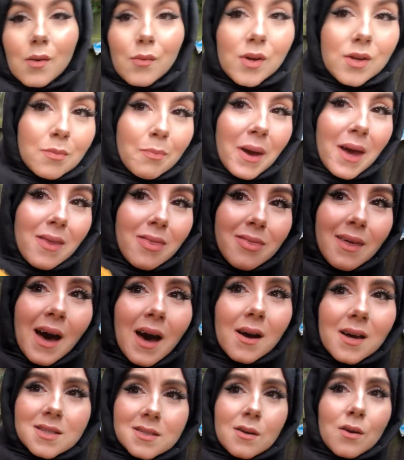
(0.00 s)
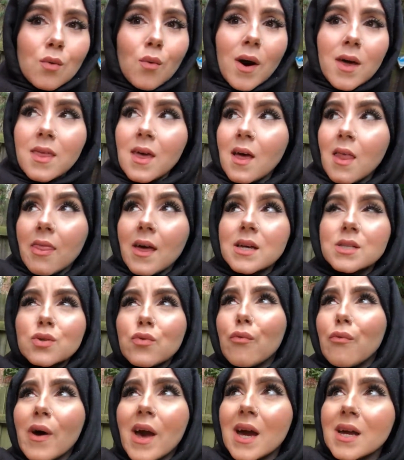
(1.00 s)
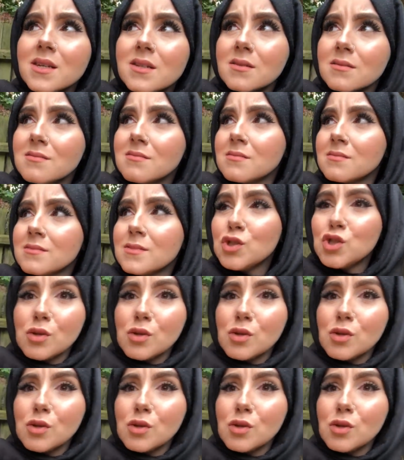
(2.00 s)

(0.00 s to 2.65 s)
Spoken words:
We need to paint that because I don't know why the hell that's red. It